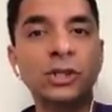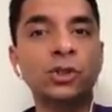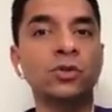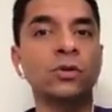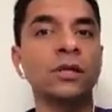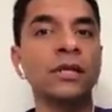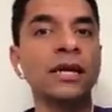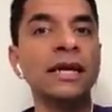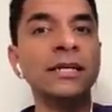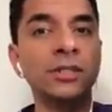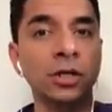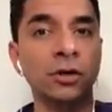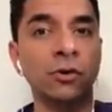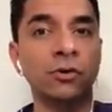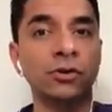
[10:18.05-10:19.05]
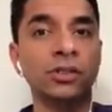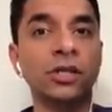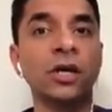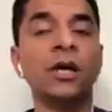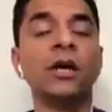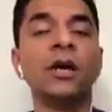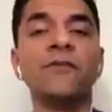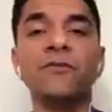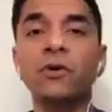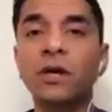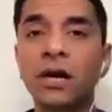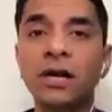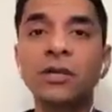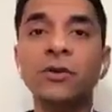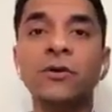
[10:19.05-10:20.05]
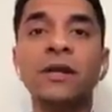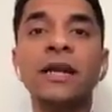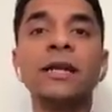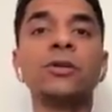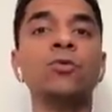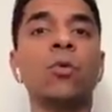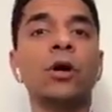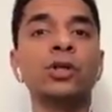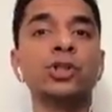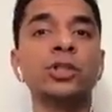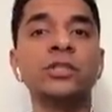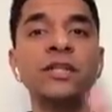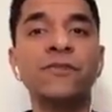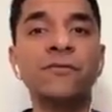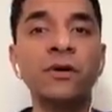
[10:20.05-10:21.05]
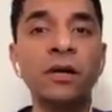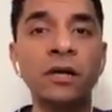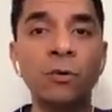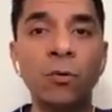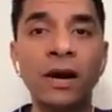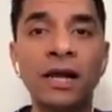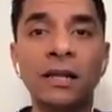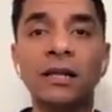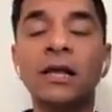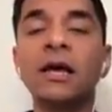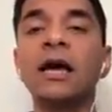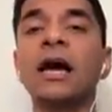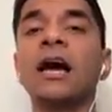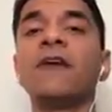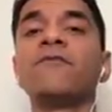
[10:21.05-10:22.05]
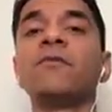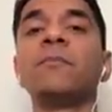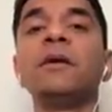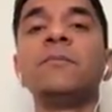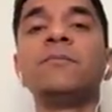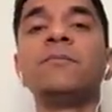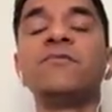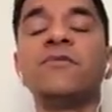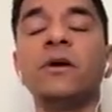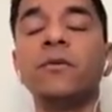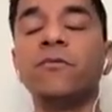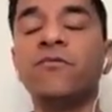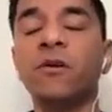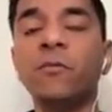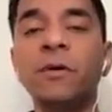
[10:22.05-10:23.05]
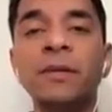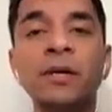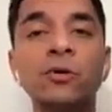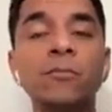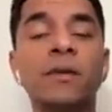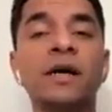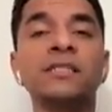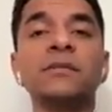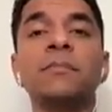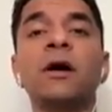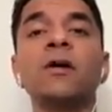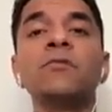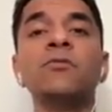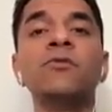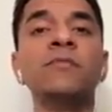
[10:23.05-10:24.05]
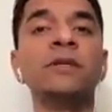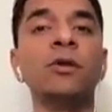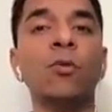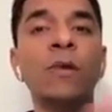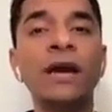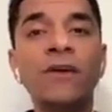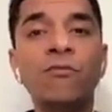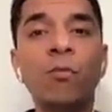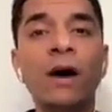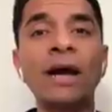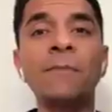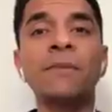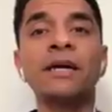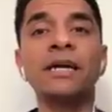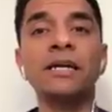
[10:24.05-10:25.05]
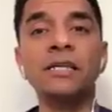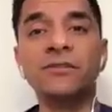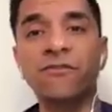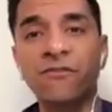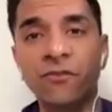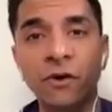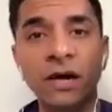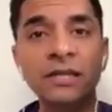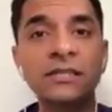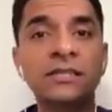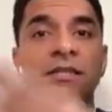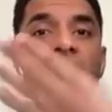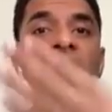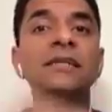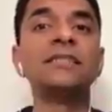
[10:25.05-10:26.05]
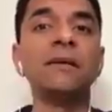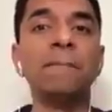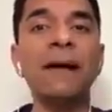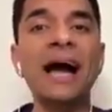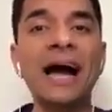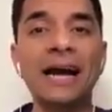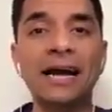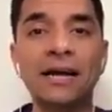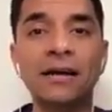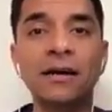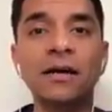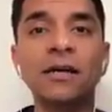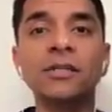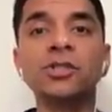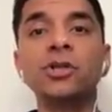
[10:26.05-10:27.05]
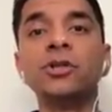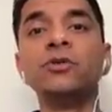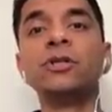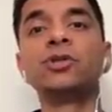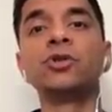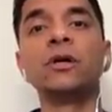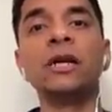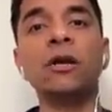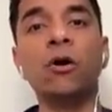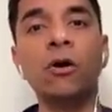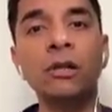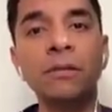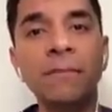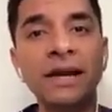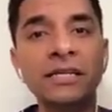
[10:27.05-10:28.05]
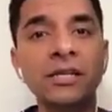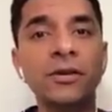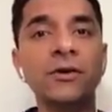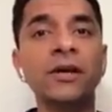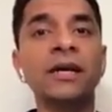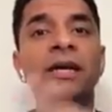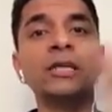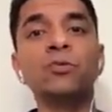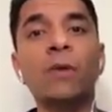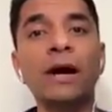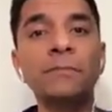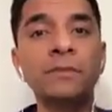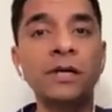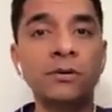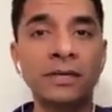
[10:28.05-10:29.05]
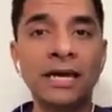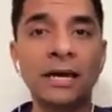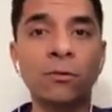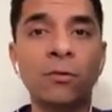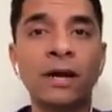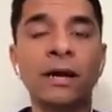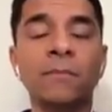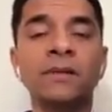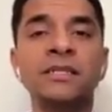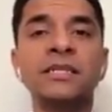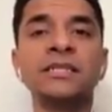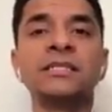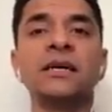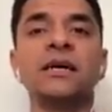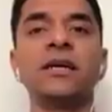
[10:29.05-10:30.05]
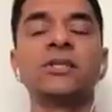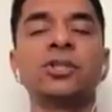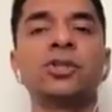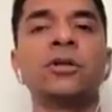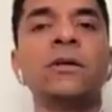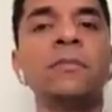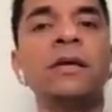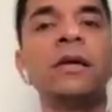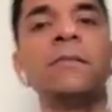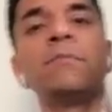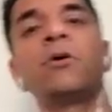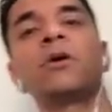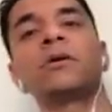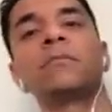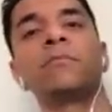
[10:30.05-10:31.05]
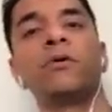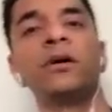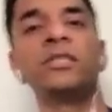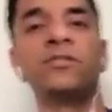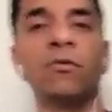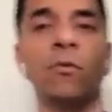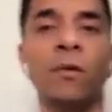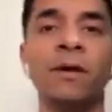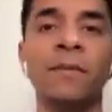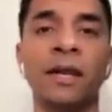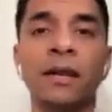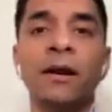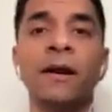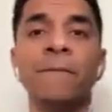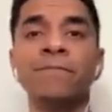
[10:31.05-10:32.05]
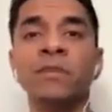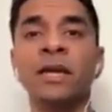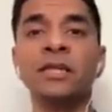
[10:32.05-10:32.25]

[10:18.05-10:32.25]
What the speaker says: sexual intercourse. If you can't urinate, you wash yourself really well. And for women who pass a bowel movement, the way of wiping is front to back. So you ensure that all the bacteria gets wiped out that way. But these are extremely important points for women.